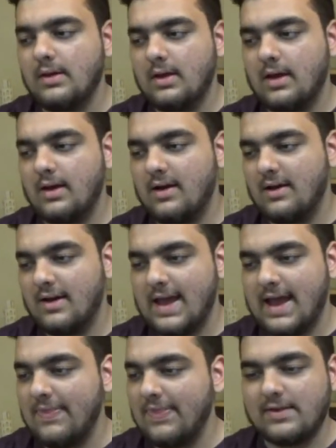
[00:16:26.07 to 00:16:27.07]

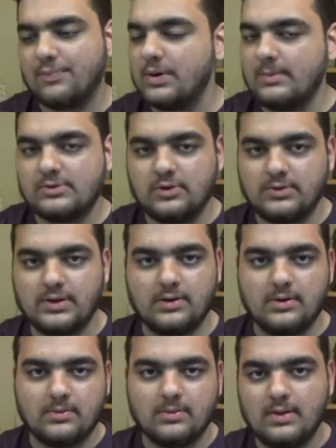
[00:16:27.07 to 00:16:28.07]
And that's pretty much all they know.